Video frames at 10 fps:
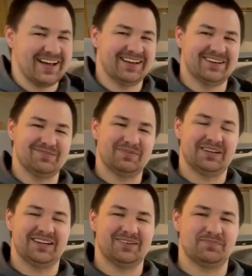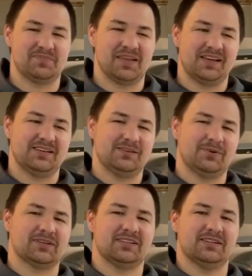But he
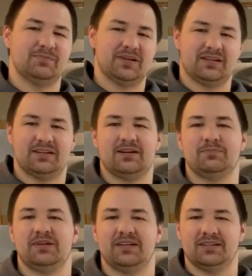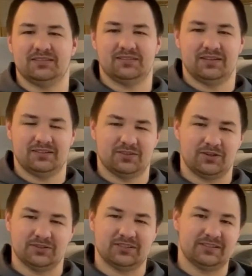worked in a big company in
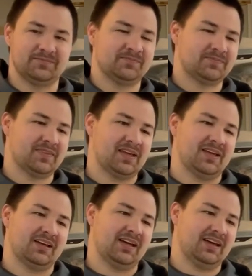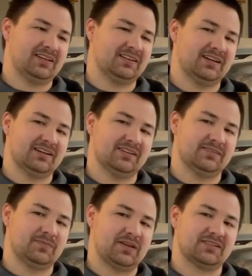Tulsa, and
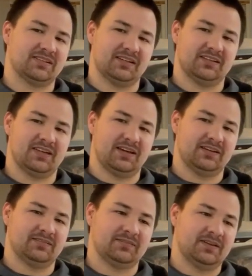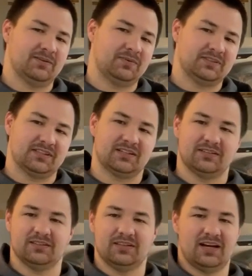basically they went to
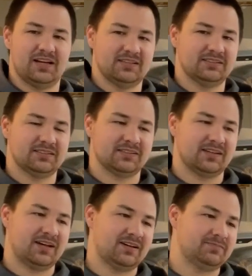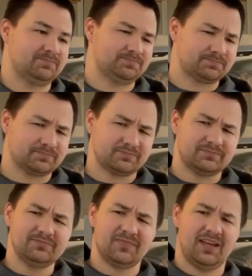clear the lines,
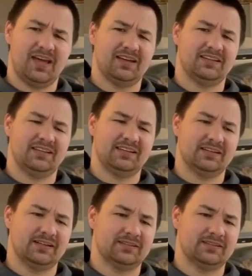and he